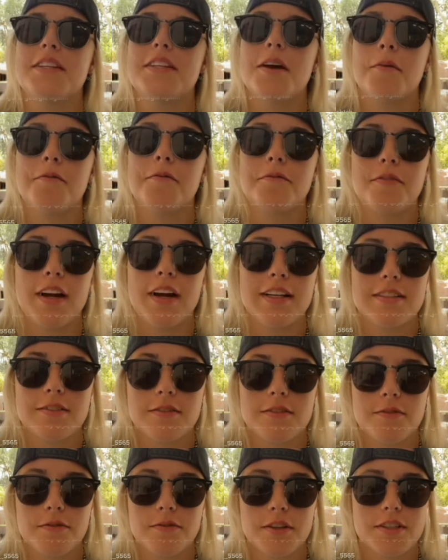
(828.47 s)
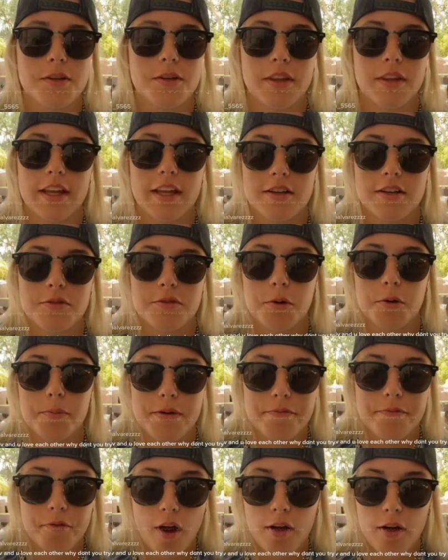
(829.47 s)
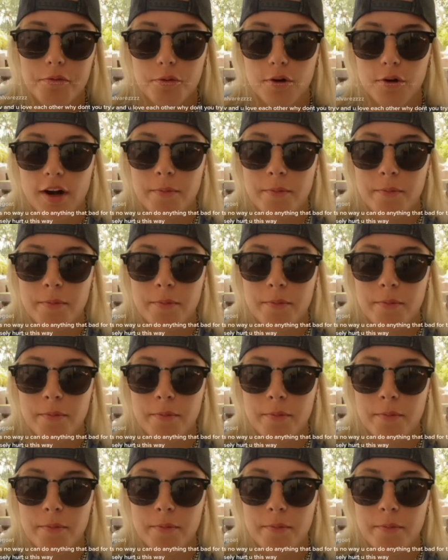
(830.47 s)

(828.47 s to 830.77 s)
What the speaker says: dumb fights for someone that doesn't want to be fought for.